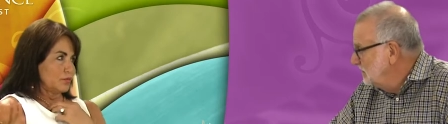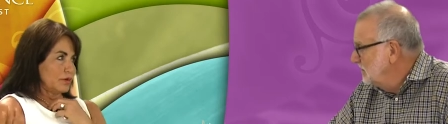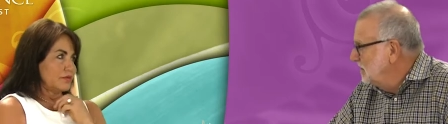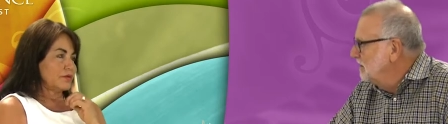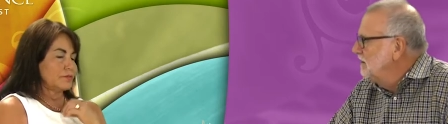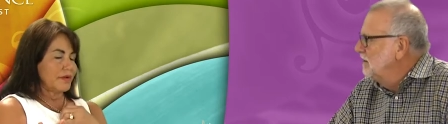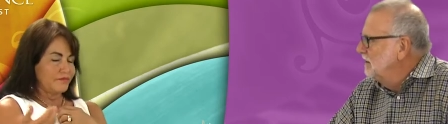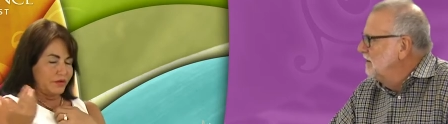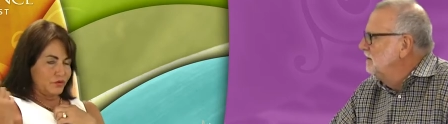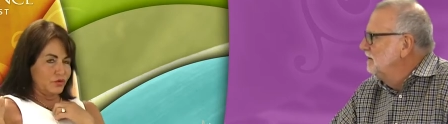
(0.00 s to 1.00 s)
Speaker 1: and one of the, my
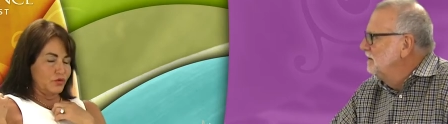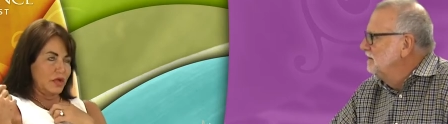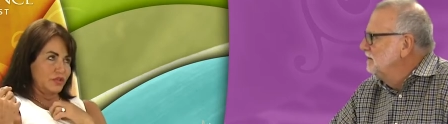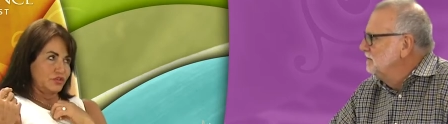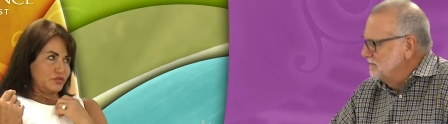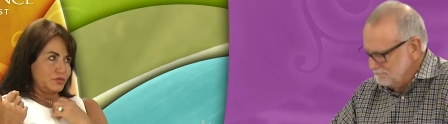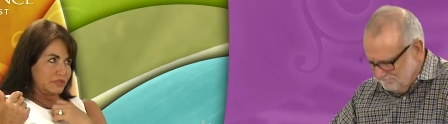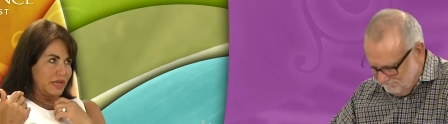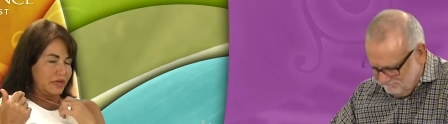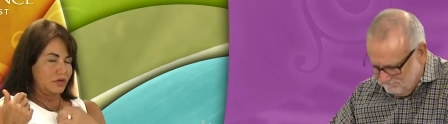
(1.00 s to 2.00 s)
favorite neurologists
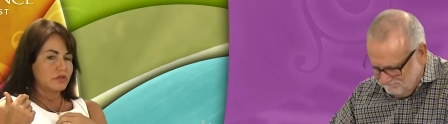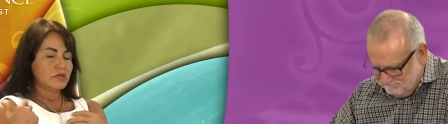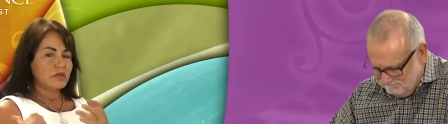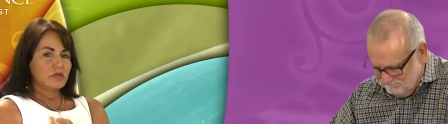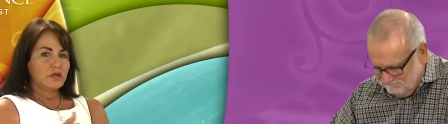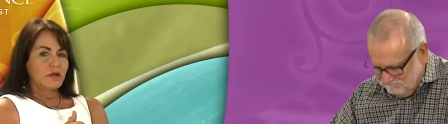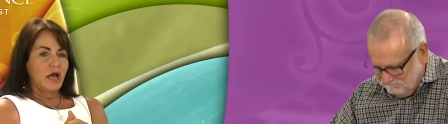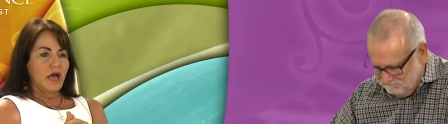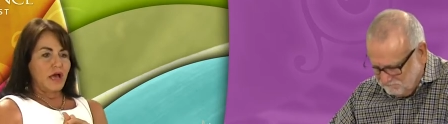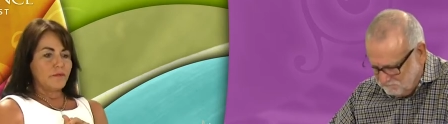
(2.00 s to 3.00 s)
retired.
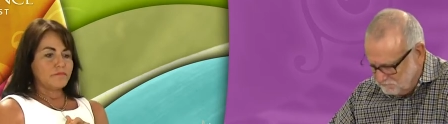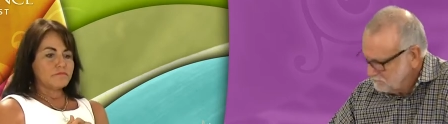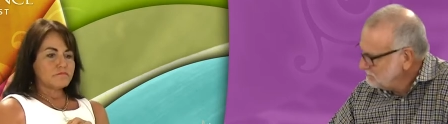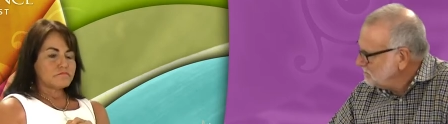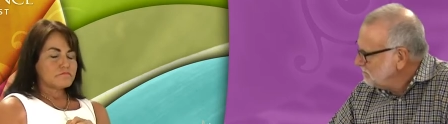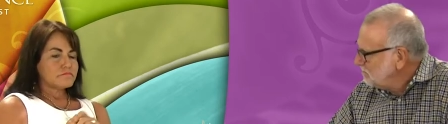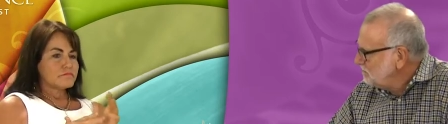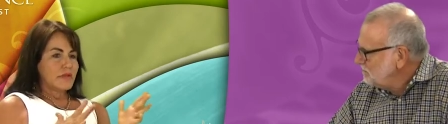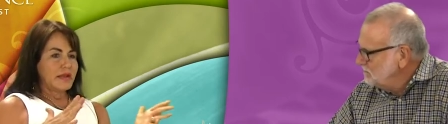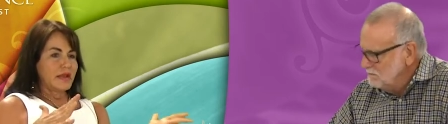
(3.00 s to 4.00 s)
Mm-hmm. Um,
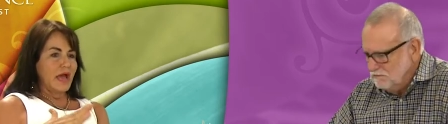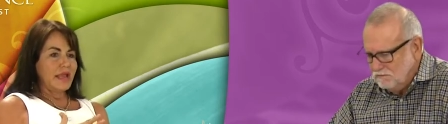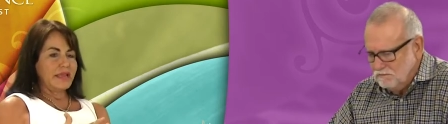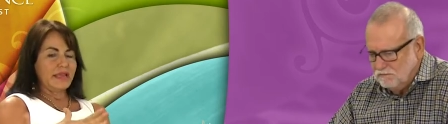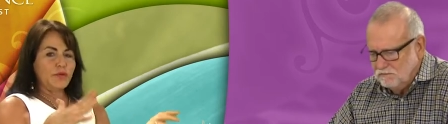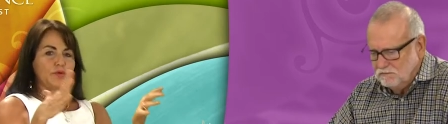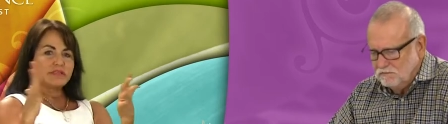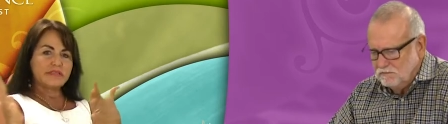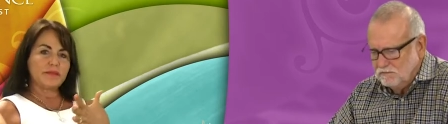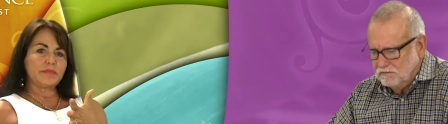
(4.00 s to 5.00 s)
and he
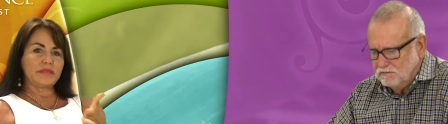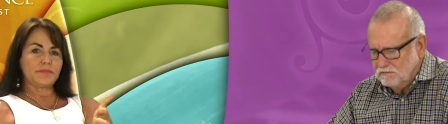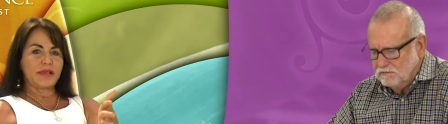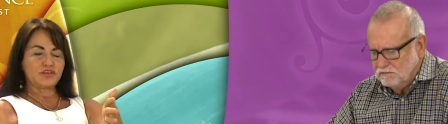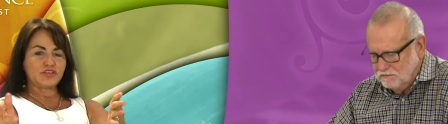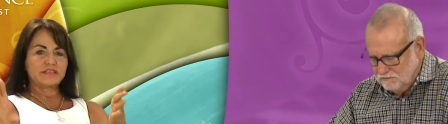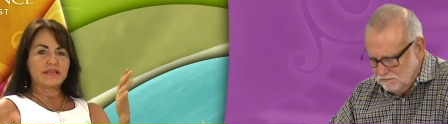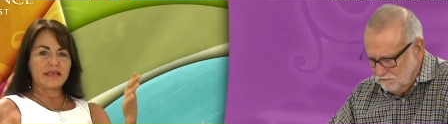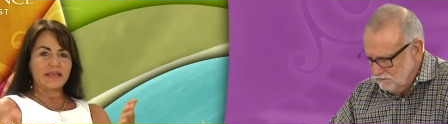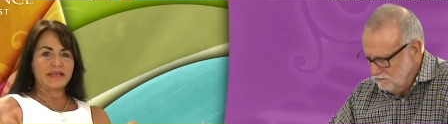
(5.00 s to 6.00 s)
would send me the patients
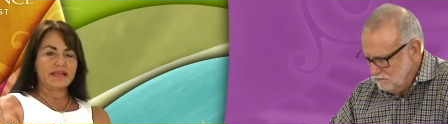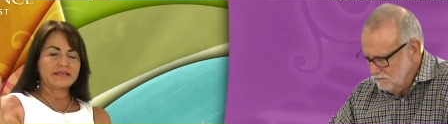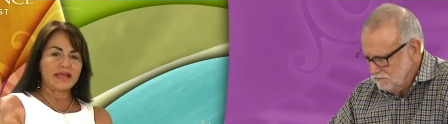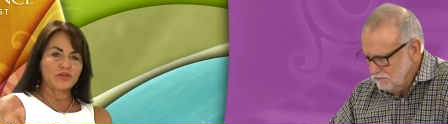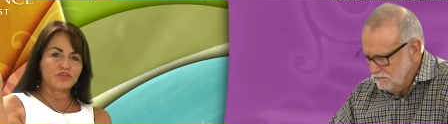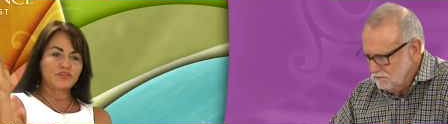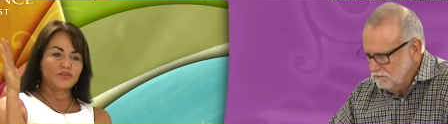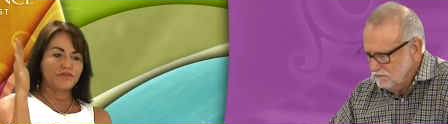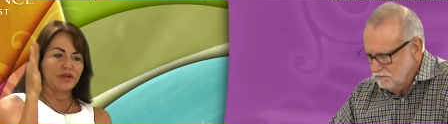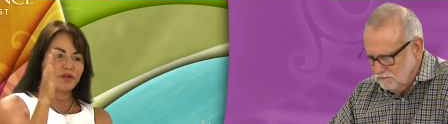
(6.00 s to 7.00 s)
that he'd get down to
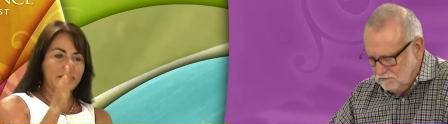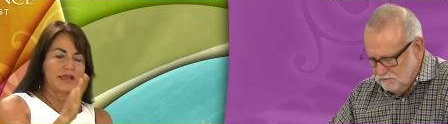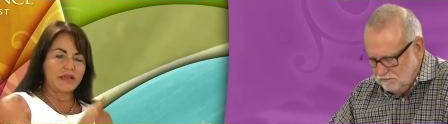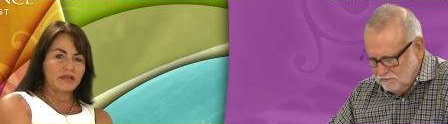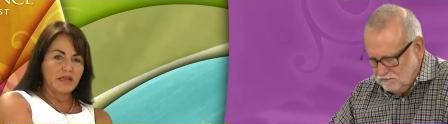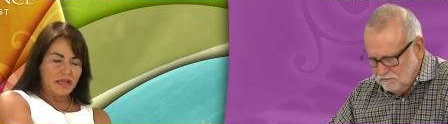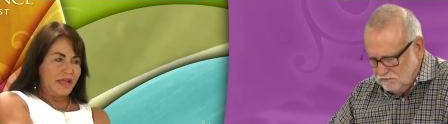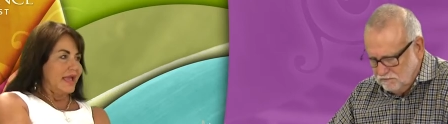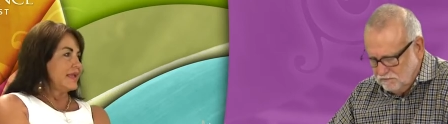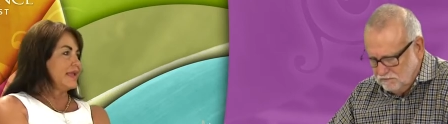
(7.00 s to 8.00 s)
the very end.
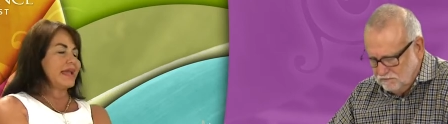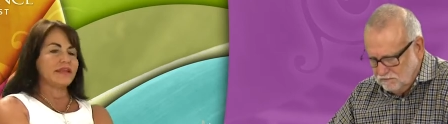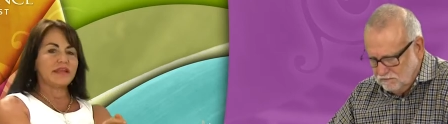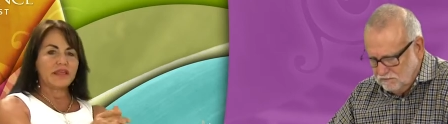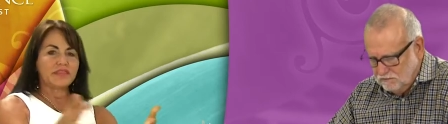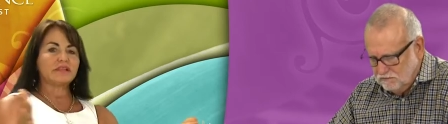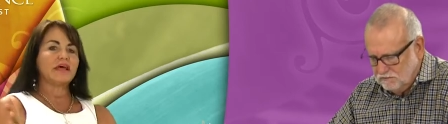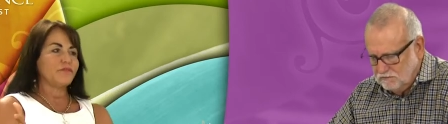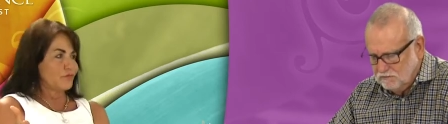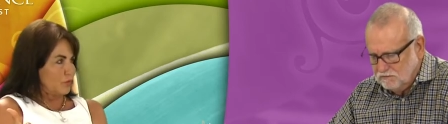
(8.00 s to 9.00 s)
He had nothing
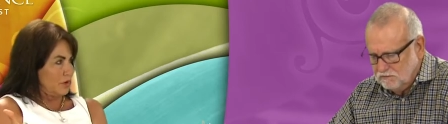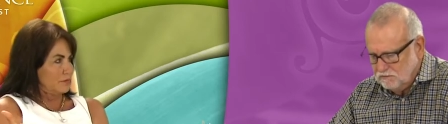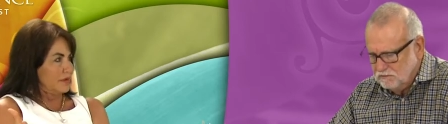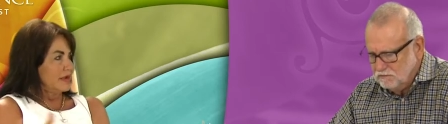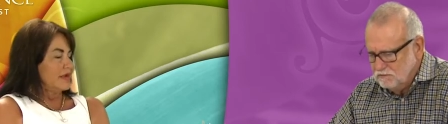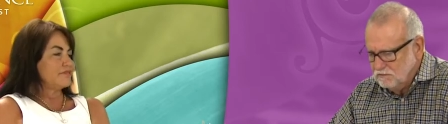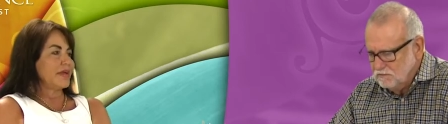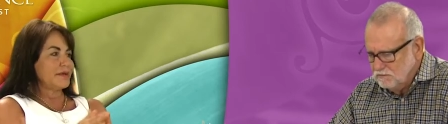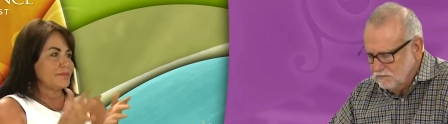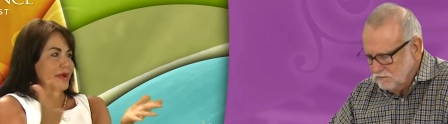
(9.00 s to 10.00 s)
left for them. If
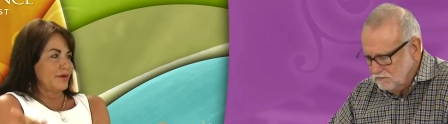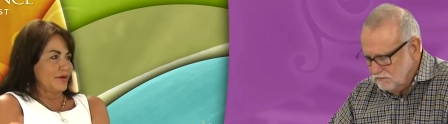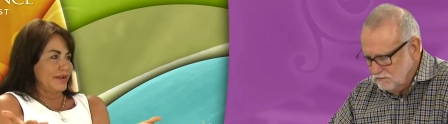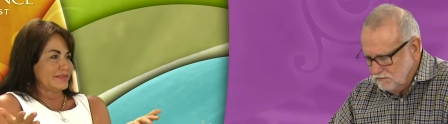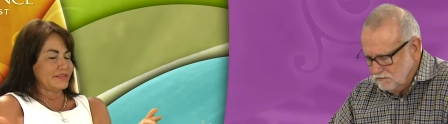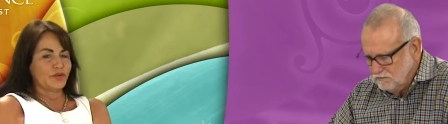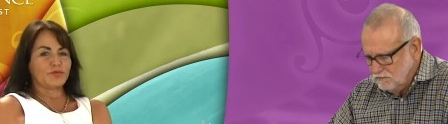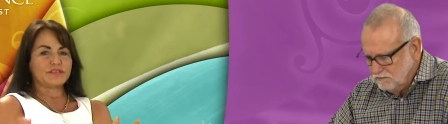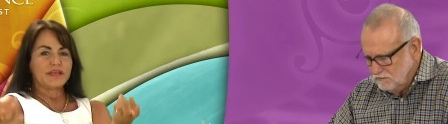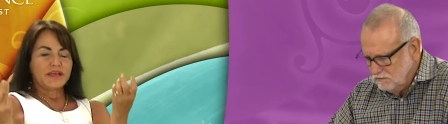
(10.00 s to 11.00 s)
they had migraines and there
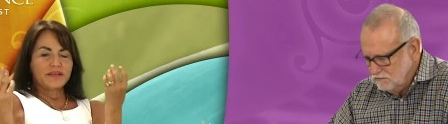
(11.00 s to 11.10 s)
was